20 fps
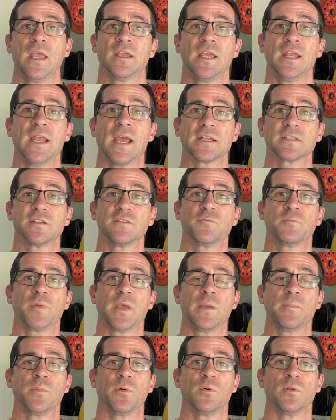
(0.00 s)
Inactive
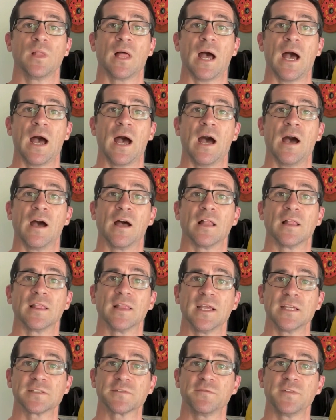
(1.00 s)
people are
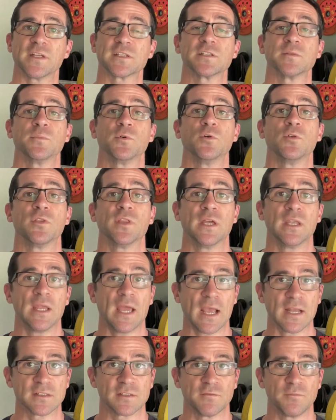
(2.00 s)
less flexible than
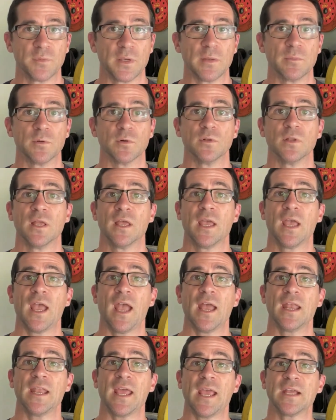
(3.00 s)
active people,
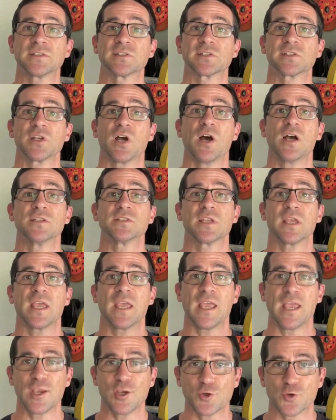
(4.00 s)
and exercise
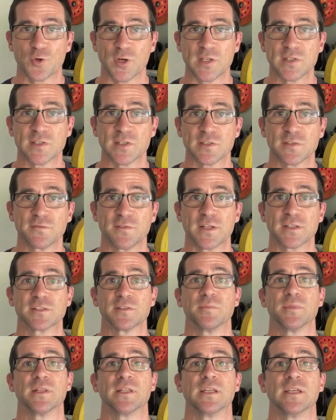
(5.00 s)
increases
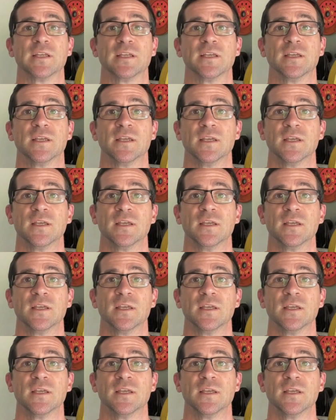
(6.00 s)
flexibility.